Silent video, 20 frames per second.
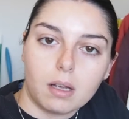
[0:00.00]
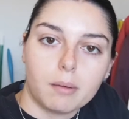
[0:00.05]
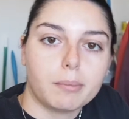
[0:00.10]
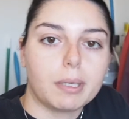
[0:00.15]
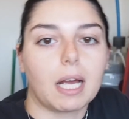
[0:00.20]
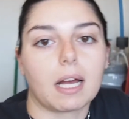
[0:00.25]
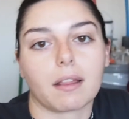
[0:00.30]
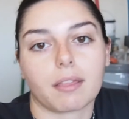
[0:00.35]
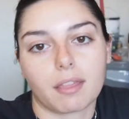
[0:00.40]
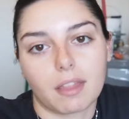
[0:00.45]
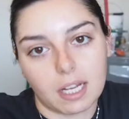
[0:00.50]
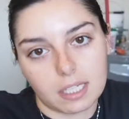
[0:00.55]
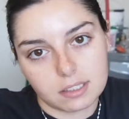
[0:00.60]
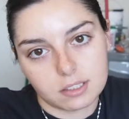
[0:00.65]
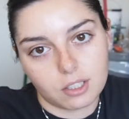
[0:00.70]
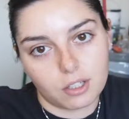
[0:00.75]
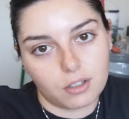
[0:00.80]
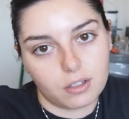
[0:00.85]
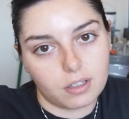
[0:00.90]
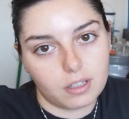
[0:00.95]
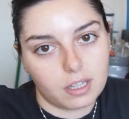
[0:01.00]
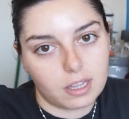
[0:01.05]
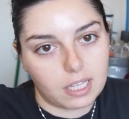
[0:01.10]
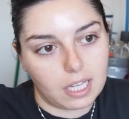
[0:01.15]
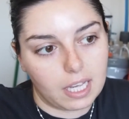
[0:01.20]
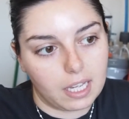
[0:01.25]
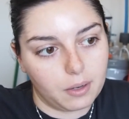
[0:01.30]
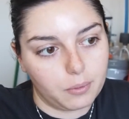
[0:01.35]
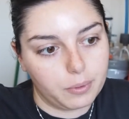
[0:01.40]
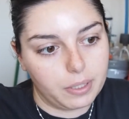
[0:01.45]
But yeah, that's all
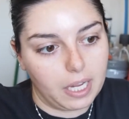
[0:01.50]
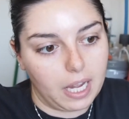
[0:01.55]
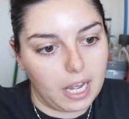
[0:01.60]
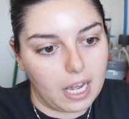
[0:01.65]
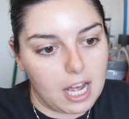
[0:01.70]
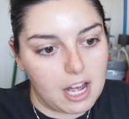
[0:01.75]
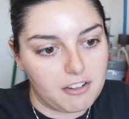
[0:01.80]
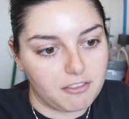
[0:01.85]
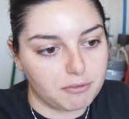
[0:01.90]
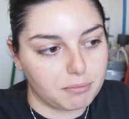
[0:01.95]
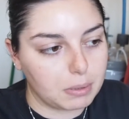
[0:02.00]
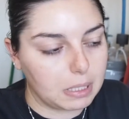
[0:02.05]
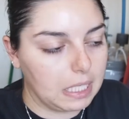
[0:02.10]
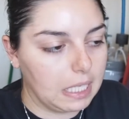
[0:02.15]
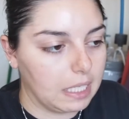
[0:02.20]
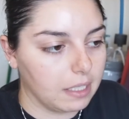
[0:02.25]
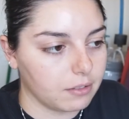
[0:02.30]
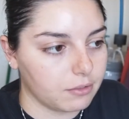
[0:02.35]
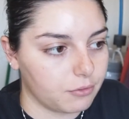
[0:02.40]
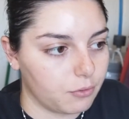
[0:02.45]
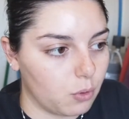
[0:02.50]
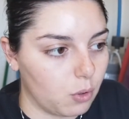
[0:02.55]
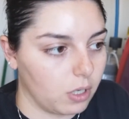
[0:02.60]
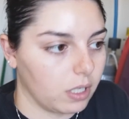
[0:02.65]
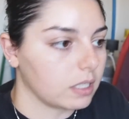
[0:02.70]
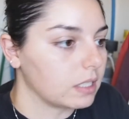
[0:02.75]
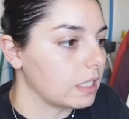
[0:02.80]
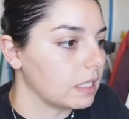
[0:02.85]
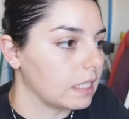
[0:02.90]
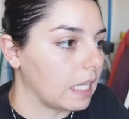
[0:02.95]
that we have planned
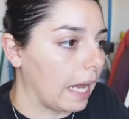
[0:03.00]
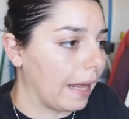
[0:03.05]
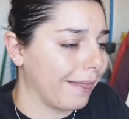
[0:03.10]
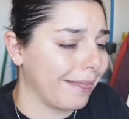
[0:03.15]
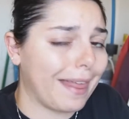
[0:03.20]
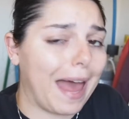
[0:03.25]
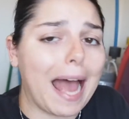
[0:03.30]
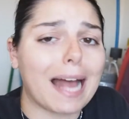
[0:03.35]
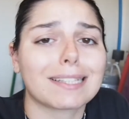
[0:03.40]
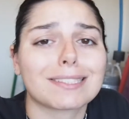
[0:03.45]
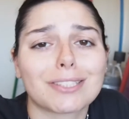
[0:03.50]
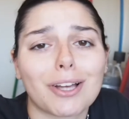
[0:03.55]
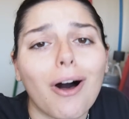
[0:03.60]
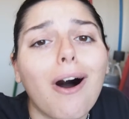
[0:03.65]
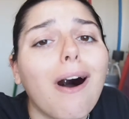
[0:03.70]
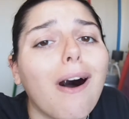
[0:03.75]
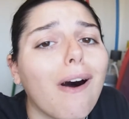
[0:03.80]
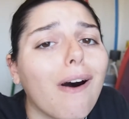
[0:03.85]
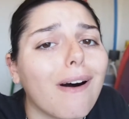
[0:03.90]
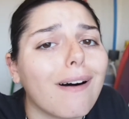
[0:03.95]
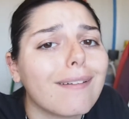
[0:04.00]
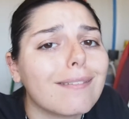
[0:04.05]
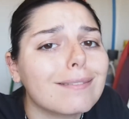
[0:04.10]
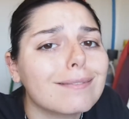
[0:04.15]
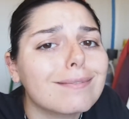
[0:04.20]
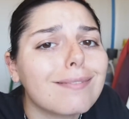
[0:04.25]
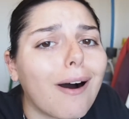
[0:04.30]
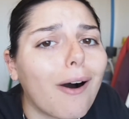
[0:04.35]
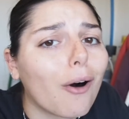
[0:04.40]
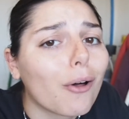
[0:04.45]
for today. That's all
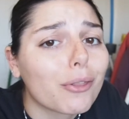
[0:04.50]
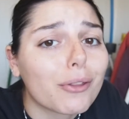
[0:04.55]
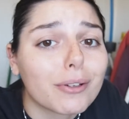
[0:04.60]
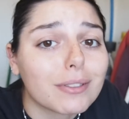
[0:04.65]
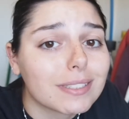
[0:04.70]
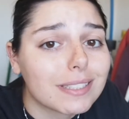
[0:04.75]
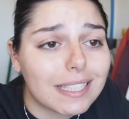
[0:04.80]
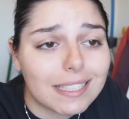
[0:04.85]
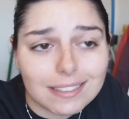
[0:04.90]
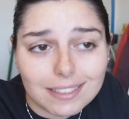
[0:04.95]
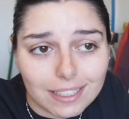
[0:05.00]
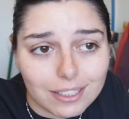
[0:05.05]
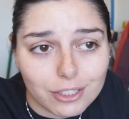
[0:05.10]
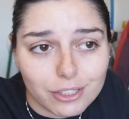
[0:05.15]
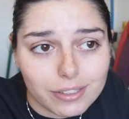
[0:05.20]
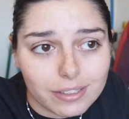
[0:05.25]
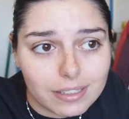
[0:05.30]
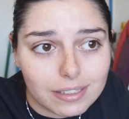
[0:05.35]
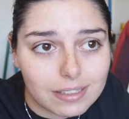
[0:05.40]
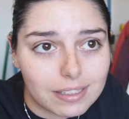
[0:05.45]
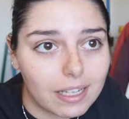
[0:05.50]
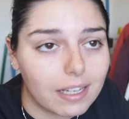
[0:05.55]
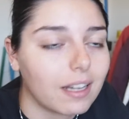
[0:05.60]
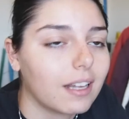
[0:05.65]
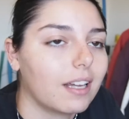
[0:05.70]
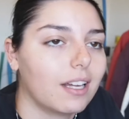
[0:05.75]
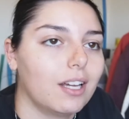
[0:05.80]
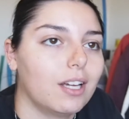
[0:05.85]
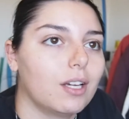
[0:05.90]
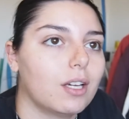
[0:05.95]
those things I just listed.
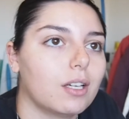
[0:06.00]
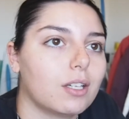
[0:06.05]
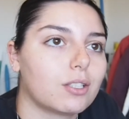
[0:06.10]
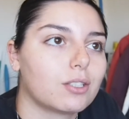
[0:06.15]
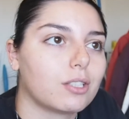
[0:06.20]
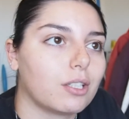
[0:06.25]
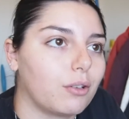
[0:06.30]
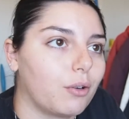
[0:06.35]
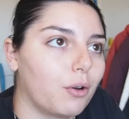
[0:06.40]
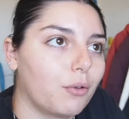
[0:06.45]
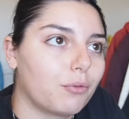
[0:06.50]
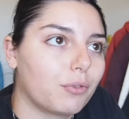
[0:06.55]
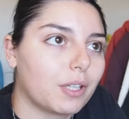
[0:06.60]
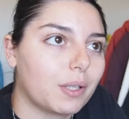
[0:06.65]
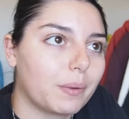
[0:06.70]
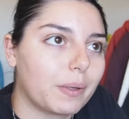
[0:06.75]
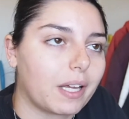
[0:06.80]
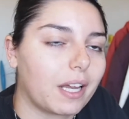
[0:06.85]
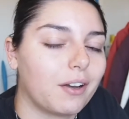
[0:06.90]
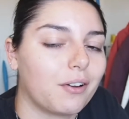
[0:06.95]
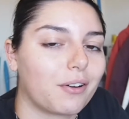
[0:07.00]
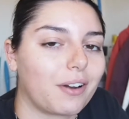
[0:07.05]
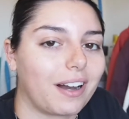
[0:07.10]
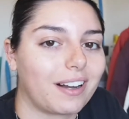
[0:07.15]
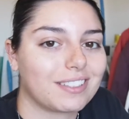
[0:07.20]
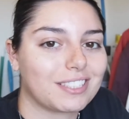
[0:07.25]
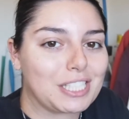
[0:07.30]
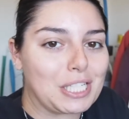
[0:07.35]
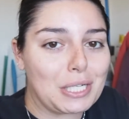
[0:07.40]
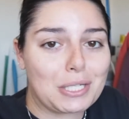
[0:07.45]
So hopefully we get
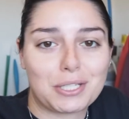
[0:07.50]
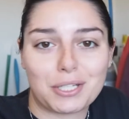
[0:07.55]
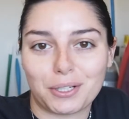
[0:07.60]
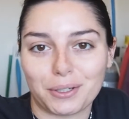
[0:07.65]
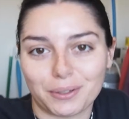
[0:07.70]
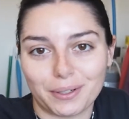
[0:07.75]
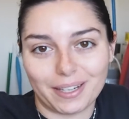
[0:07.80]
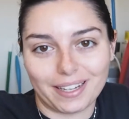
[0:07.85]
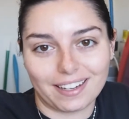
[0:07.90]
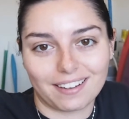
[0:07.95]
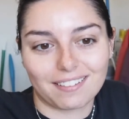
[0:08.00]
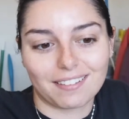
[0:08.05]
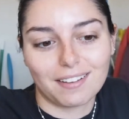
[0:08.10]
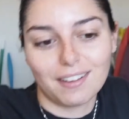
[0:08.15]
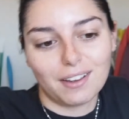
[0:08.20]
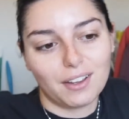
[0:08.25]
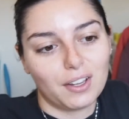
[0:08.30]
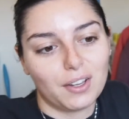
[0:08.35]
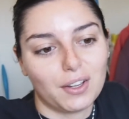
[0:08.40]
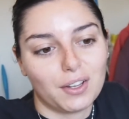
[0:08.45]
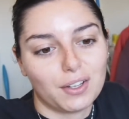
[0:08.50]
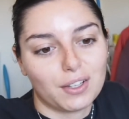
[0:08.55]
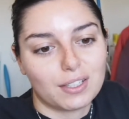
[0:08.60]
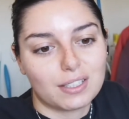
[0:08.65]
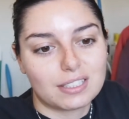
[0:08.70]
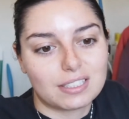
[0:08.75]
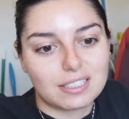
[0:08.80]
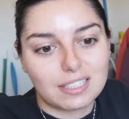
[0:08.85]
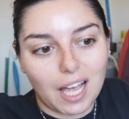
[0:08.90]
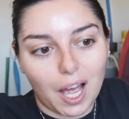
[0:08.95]
around to doing
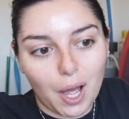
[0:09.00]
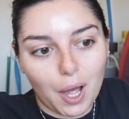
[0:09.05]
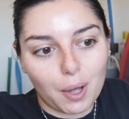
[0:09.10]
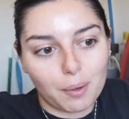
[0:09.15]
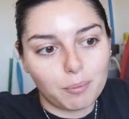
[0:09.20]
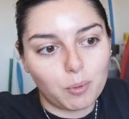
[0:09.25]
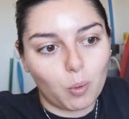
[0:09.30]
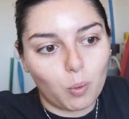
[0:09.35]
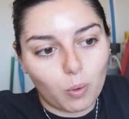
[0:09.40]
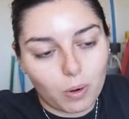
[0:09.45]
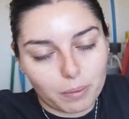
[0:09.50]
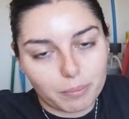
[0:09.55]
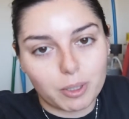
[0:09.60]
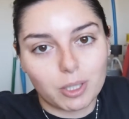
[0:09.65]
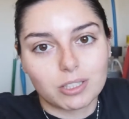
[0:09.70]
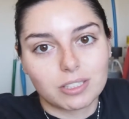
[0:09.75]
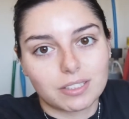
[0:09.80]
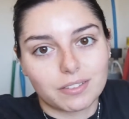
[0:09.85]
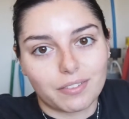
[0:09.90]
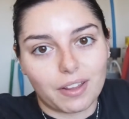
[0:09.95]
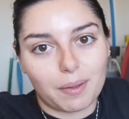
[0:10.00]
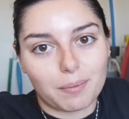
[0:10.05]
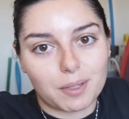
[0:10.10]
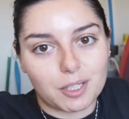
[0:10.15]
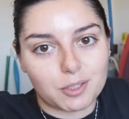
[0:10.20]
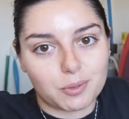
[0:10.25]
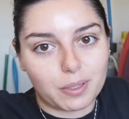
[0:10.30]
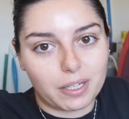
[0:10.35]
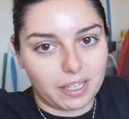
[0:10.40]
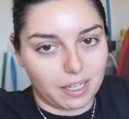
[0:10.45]
some or most of them
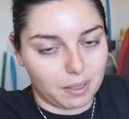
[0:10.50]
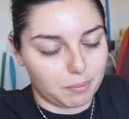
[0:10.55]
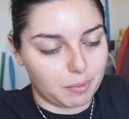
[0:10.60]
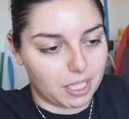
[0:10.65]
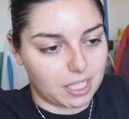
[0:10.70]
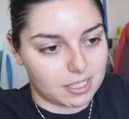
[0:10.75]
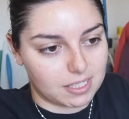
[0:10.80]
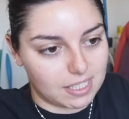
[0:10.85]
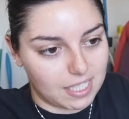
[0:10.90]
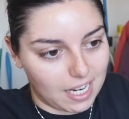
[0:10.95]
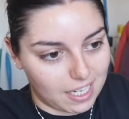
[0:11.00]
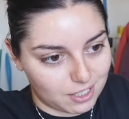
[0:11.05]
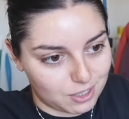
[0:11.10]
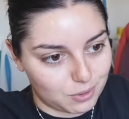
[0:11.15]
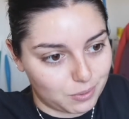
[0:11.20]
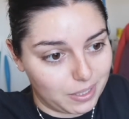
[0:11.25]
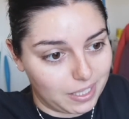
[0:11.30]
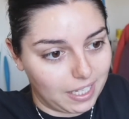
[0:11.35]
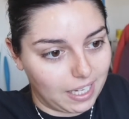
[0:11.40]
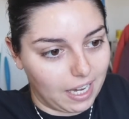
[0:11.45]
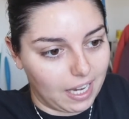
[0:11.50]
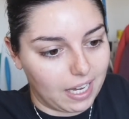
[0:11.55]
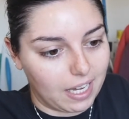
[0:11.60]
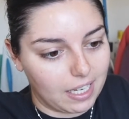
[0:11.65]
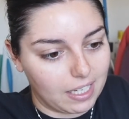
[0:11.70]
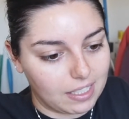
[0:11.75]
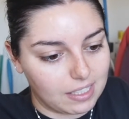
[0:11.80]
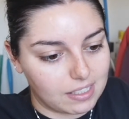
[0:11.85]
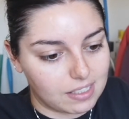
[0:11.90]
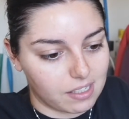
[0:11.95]
this weekend, because next
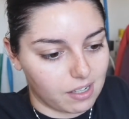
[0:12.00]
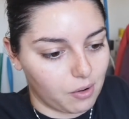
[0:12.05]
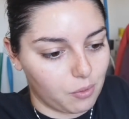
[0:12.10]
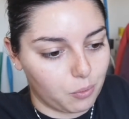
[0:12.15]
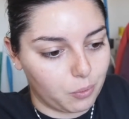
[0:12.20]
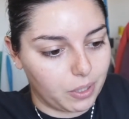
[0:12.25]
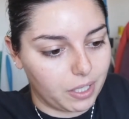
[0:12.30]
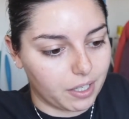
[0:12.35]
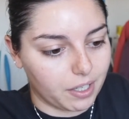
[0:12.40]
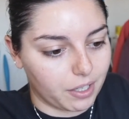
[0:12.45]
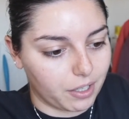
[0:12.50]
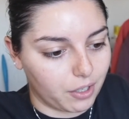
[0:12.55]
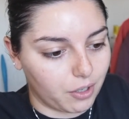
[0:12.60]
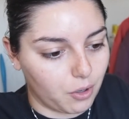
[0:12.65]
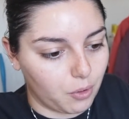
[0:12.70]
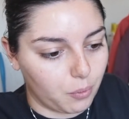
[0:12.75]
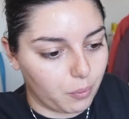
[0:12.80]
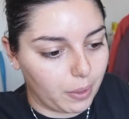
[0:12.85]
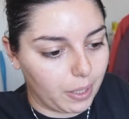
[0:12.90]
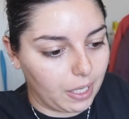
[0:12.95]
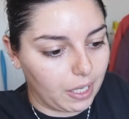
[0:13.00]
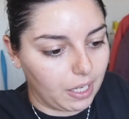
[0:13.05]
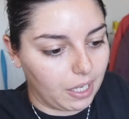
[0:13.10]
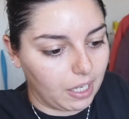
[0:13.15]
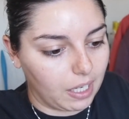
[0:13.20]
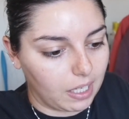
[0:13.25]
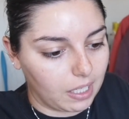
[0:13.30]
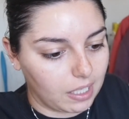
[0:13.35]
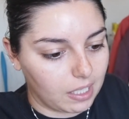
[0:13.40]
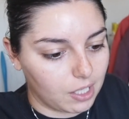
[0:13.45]
weekend we are
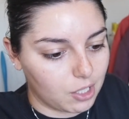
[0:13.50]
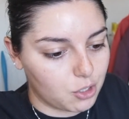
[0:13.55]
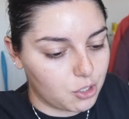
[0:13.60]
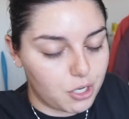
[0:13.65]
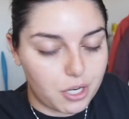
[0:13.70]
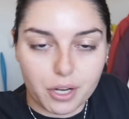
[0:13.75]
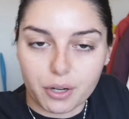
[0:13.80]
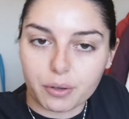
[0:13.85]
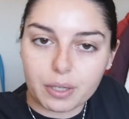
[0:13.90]
going to go